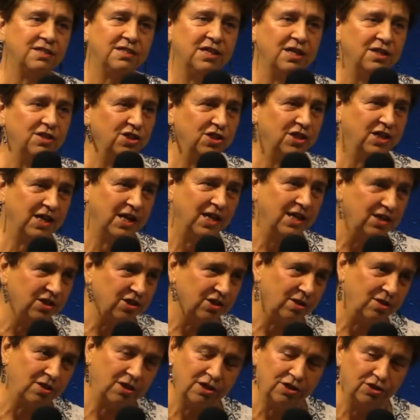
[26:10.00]

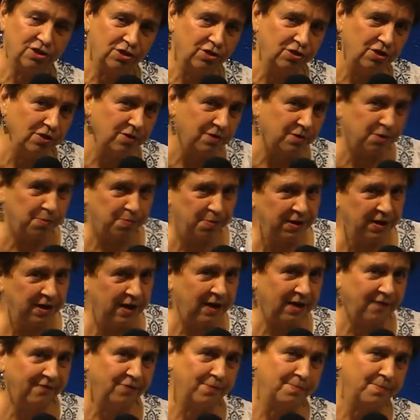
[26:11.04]
education because, you know, it's been
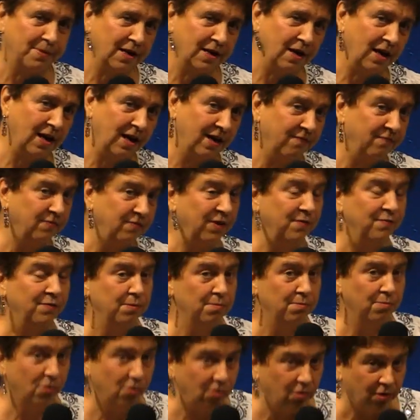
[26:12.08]
half of my life, even
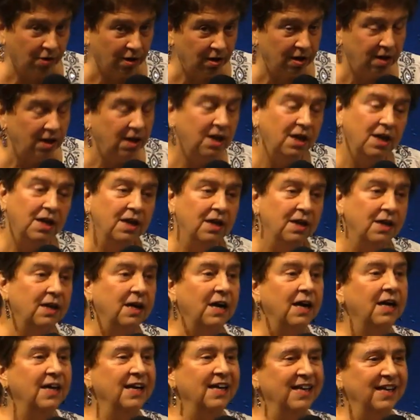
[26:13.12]
more,
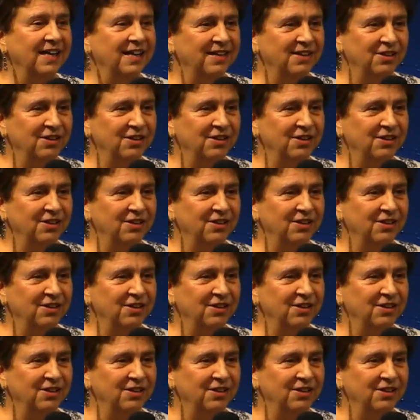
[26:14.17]
in